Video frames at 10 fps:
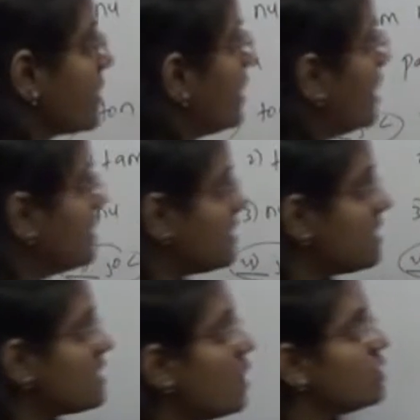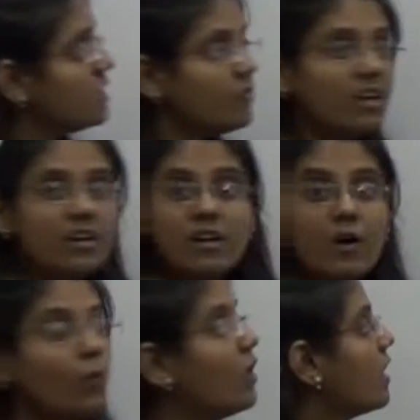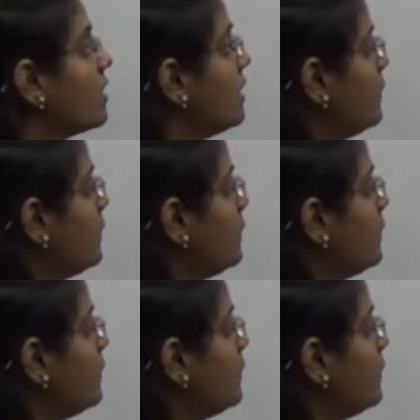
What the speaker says: Right, this is how it will work.